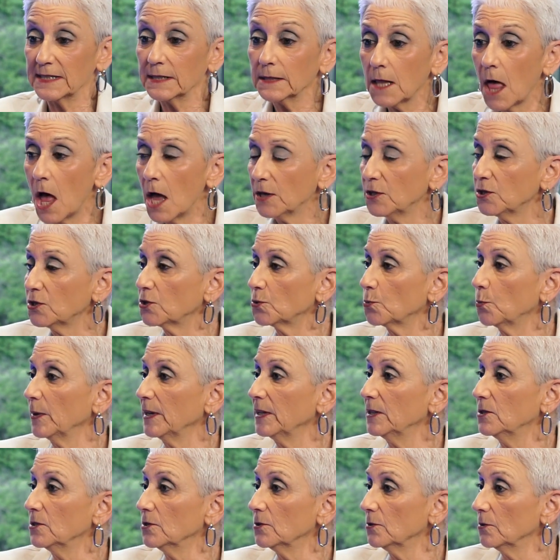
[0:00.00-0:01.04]
lunch, we
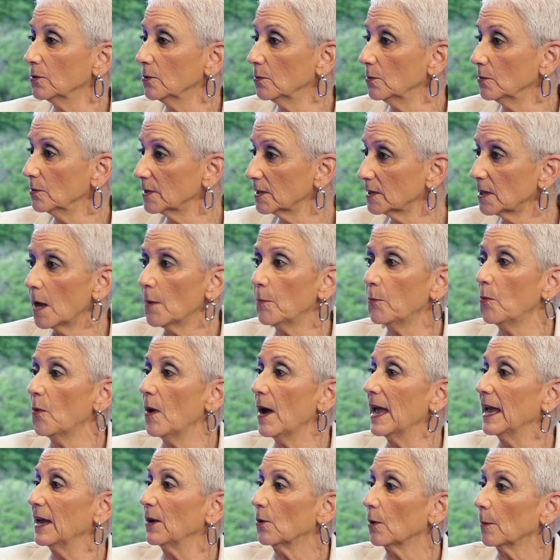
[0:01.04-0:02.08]
do
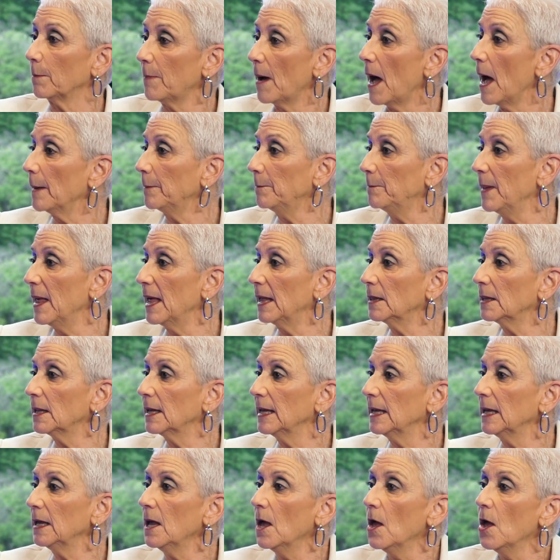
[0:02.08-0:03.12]
Subway or
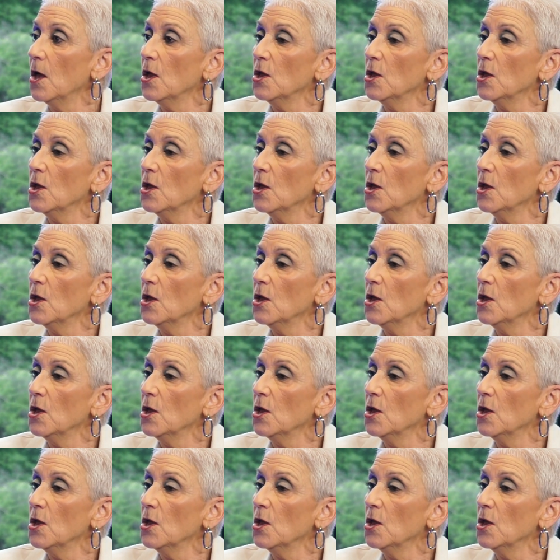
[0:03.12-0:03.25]
Potbelly,